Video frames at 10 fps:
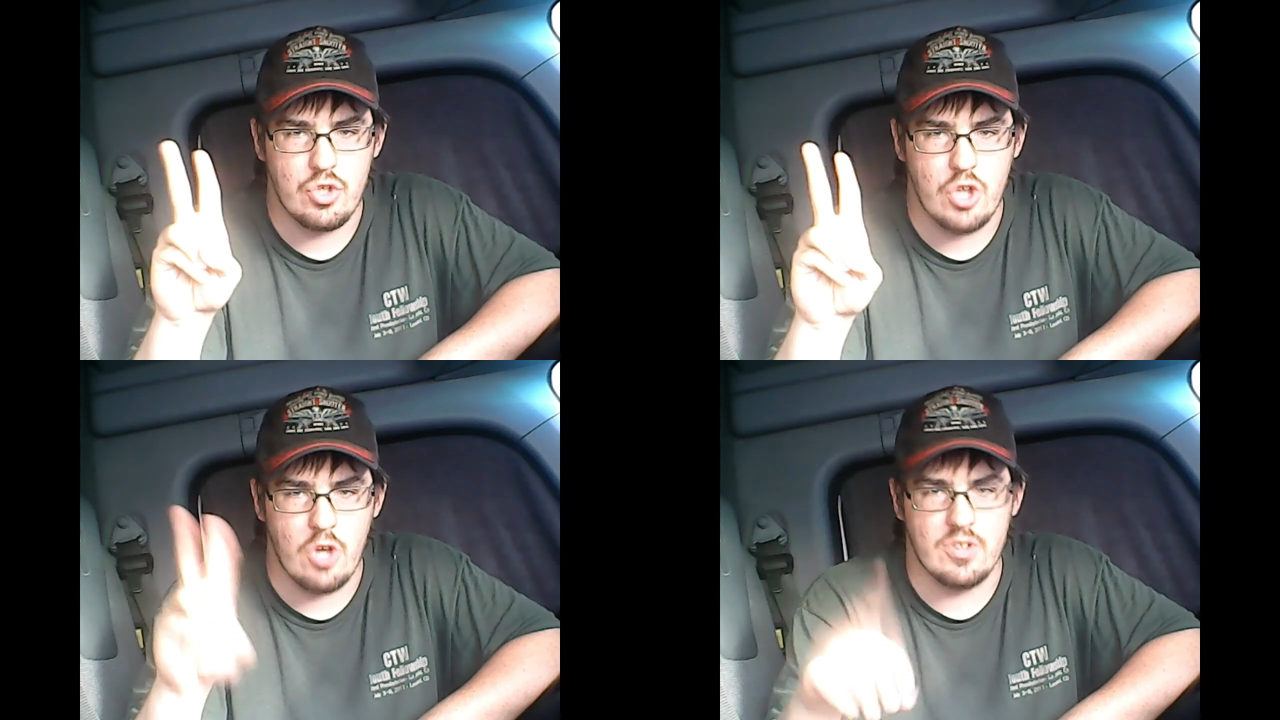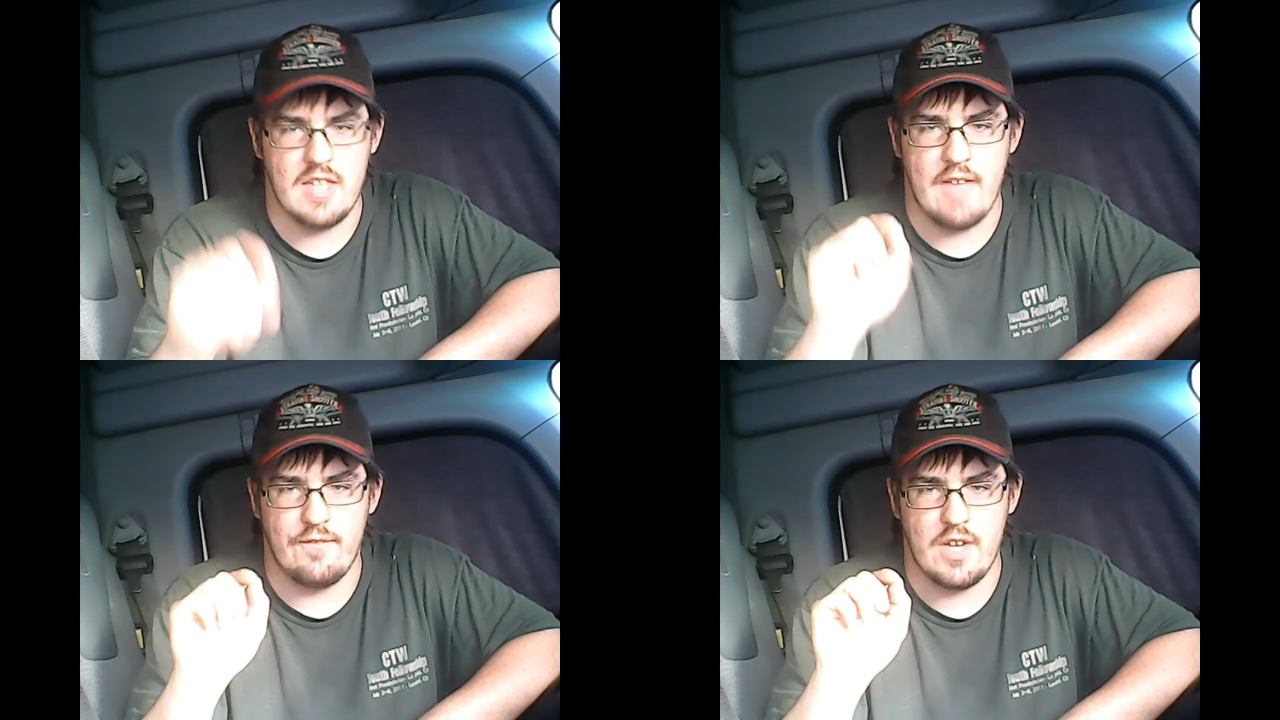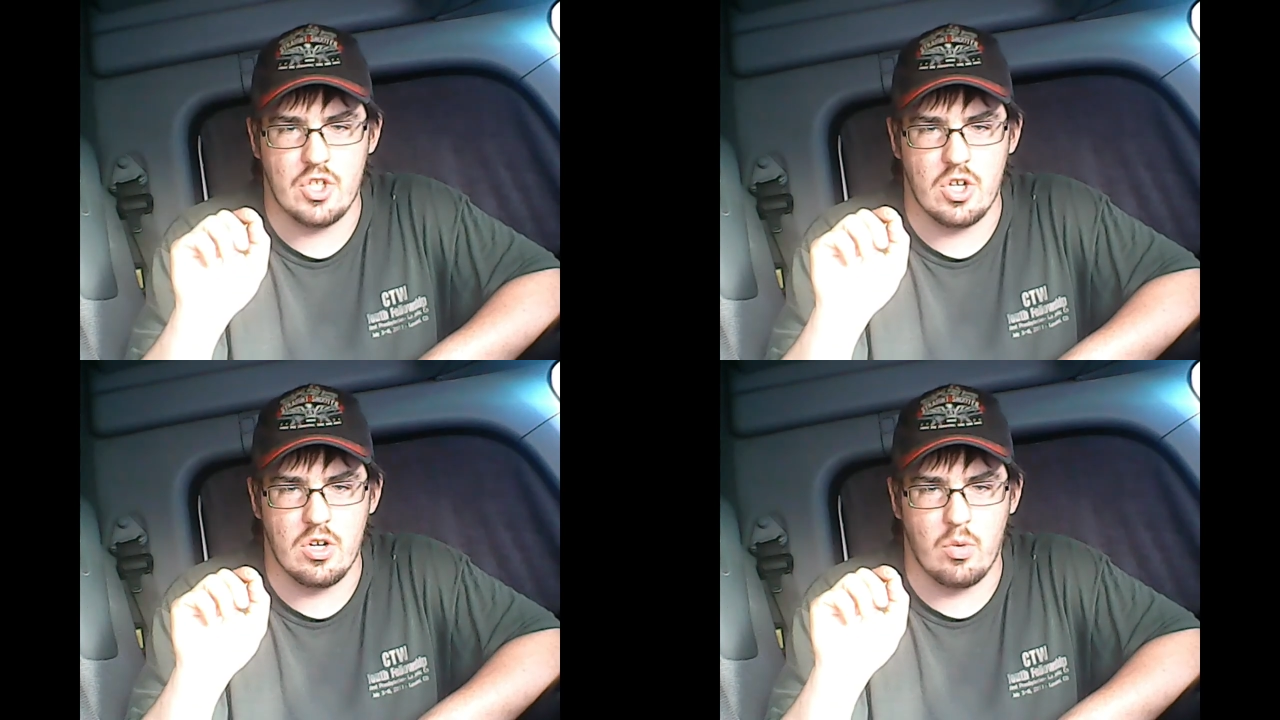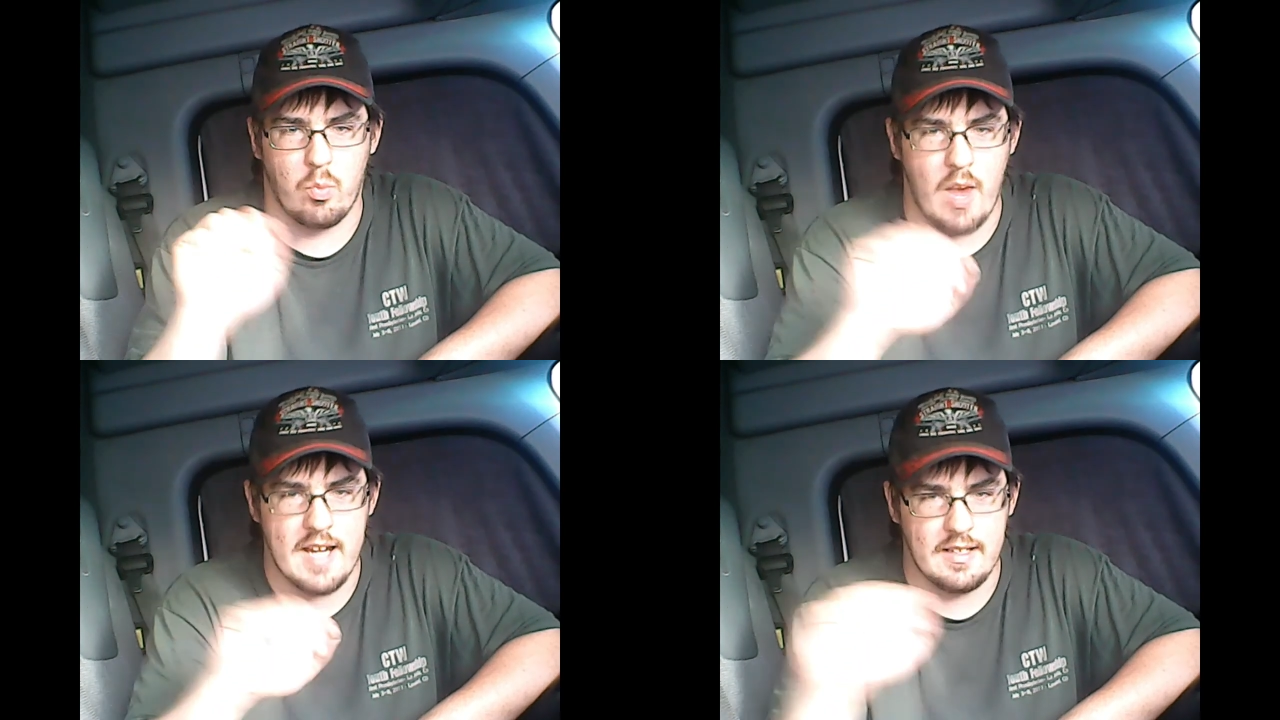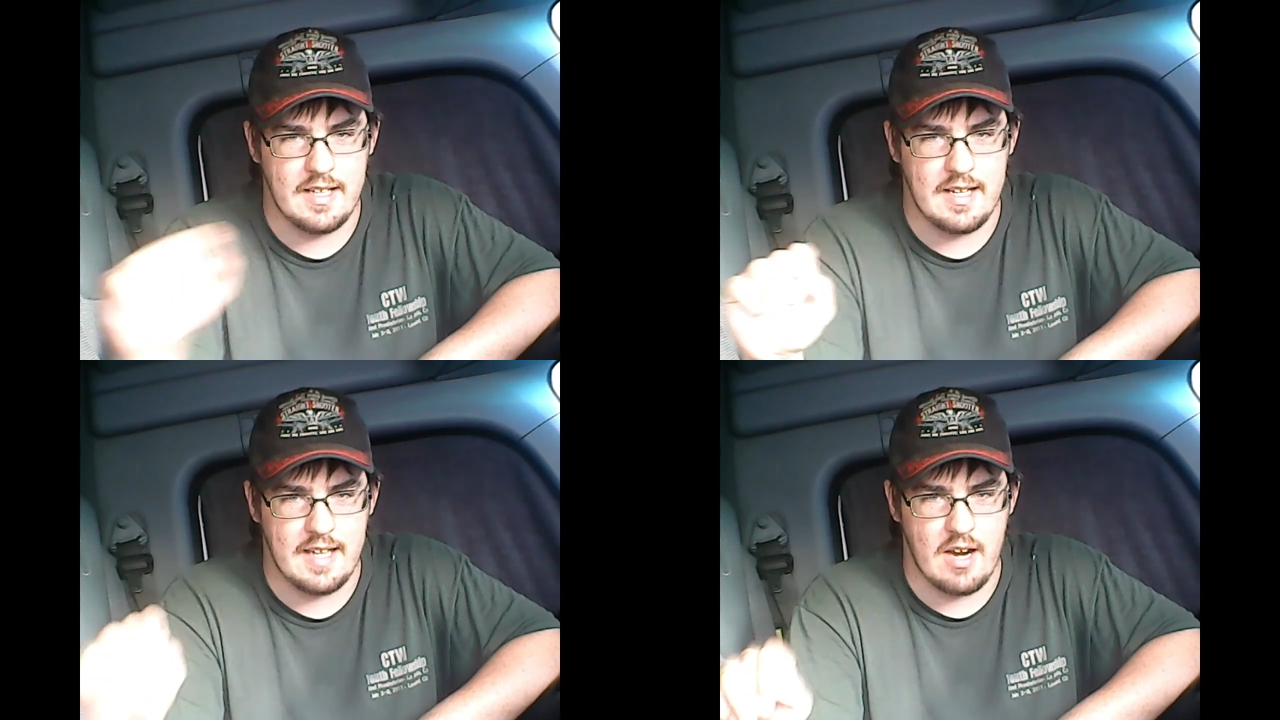shows that featured right
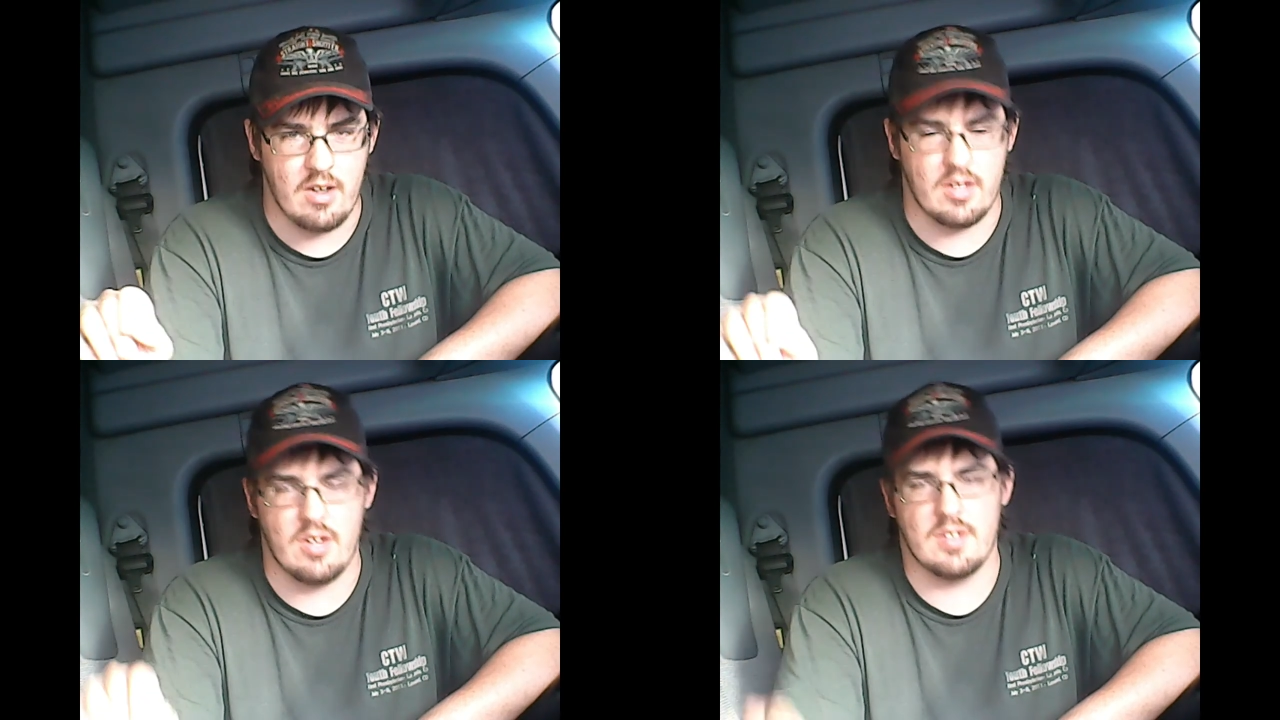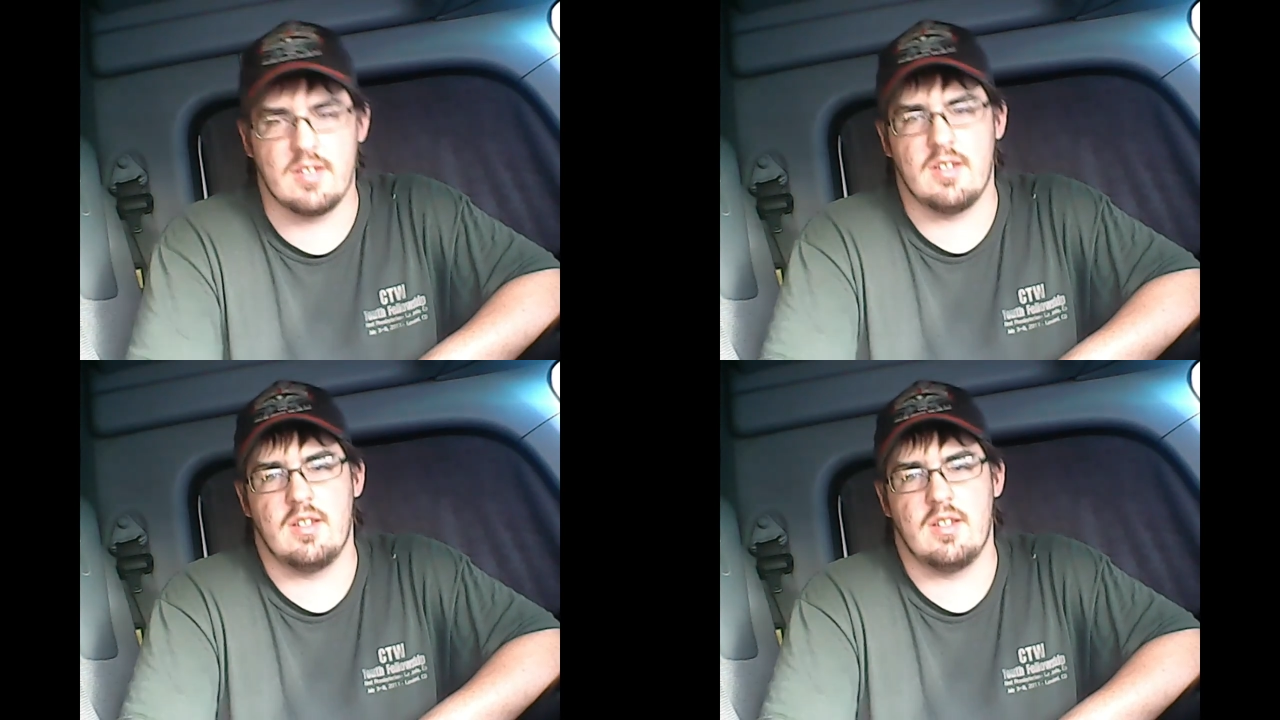leaning characters,